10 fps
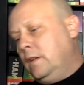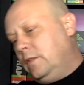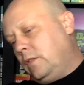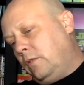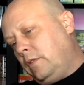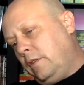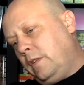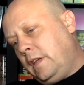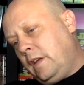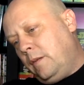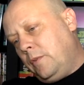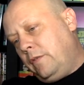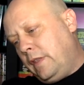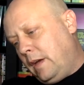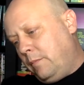So clearly a
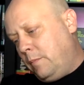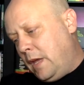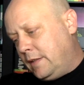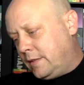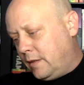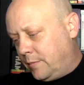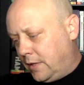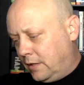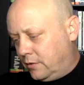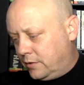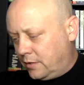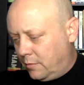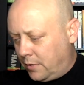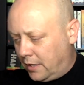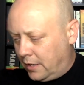movie that meant something to
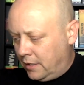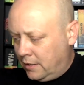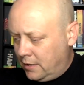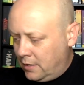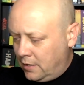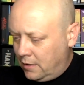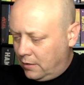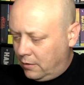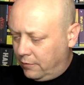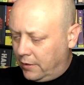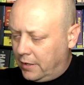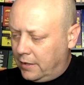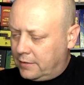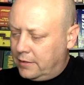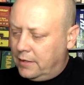somebody over
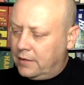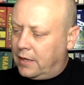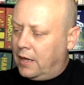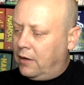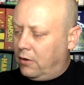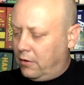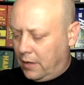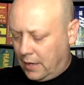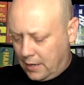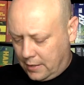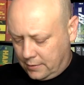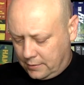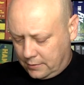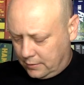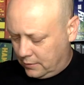at Indicator,
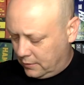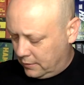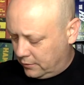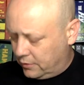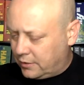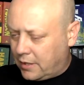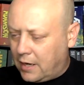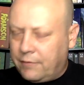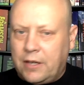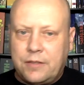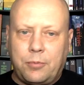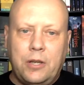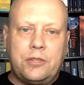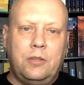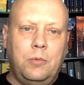and just a kind of an
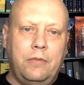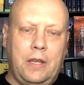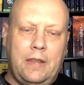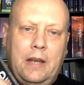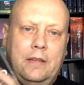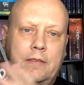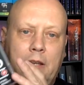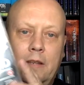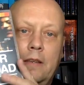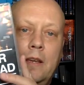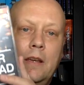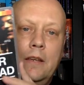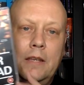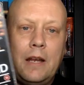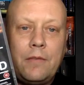inspirational movie in that it's like,
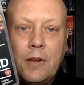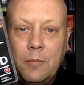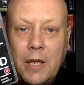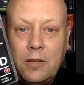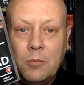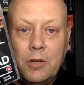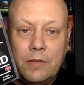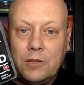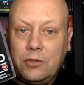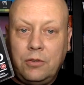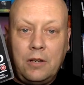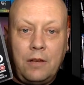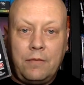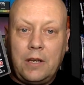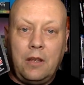get out there and make your movie. Shoot it
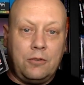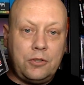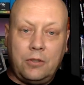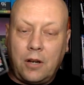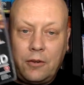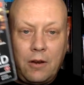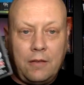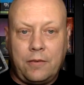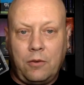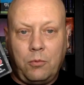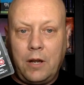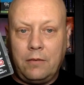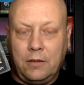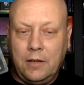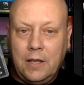on video. Shoot it on your iPhone,
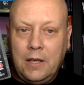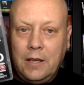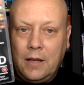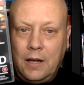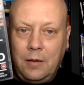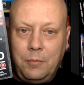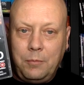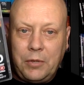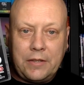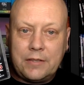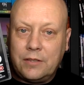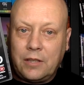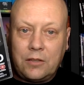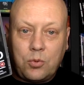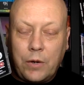whatever. But this
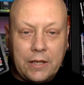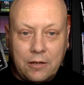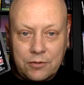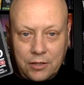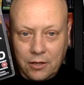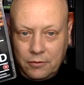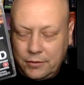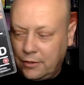is like 20 years ago.